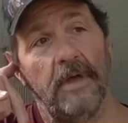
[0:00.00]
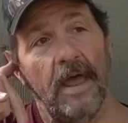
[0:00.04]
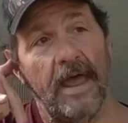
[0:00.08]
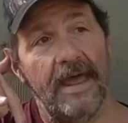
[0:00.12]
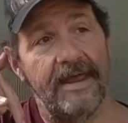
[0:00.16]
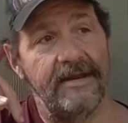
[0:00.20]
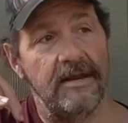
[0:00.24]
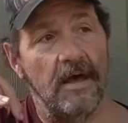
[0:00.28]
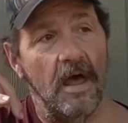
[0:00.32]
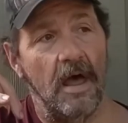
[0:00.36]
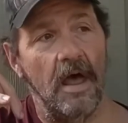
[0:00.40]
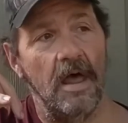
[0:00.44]

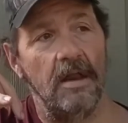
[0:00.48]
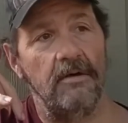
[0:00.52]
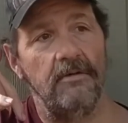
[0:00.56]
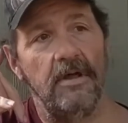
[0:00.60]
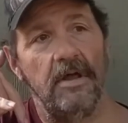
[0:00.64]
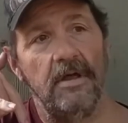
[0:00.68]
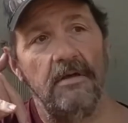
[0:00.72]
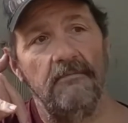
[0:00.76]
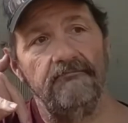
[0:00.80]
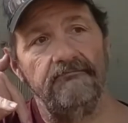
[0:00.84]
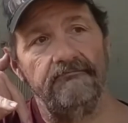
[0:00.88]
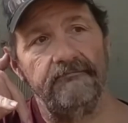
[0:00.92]
hey
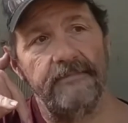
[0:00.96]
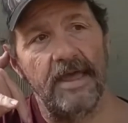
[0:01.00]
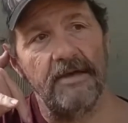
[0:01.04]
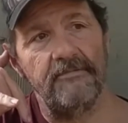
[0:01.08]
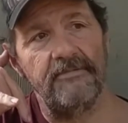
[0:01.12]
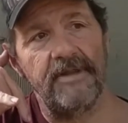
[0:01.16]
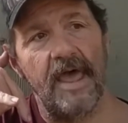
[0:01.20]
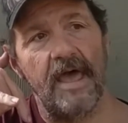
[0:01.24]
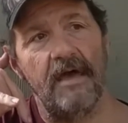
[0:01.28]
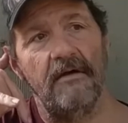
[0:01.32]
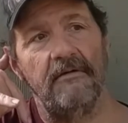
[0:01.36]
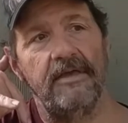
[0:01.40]
Don,
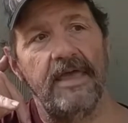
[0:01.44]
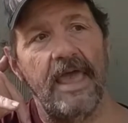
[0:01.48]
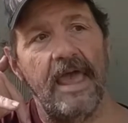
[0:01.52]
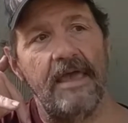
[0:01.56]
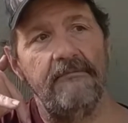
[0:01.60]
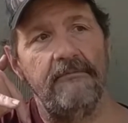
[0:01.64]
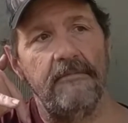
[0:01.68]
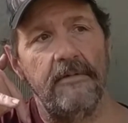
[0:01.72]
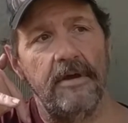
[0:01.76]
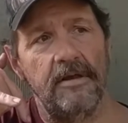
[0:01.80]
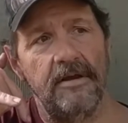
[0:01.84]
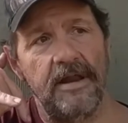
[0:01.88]
come down
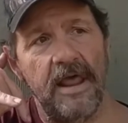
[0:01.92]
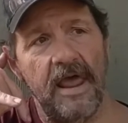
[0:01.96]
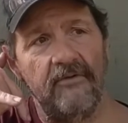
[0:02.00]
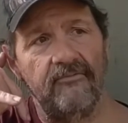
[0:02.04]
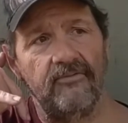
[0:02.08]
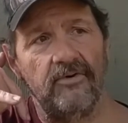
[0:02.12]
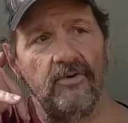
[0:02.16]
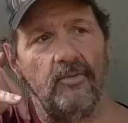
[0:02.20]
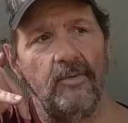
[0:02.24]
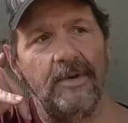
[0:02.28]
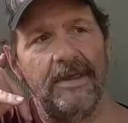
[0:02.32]
Cape Canaveral.